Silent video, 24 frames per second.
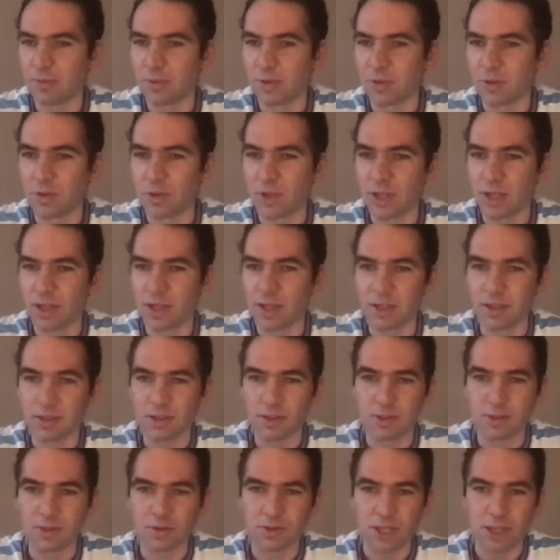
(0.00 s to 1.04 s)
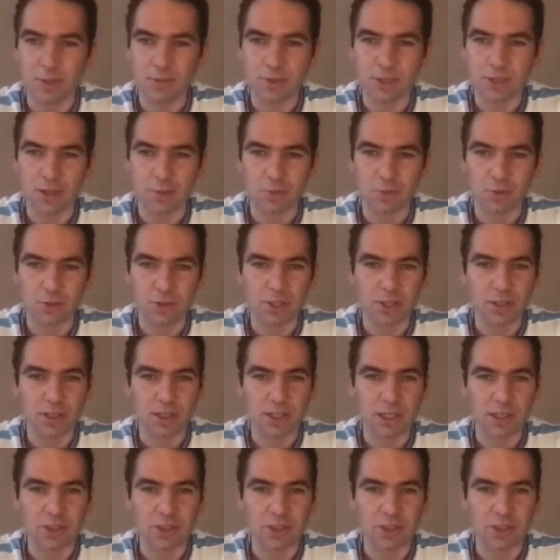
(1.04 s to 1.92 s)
who uh, who stepped up brilliantly.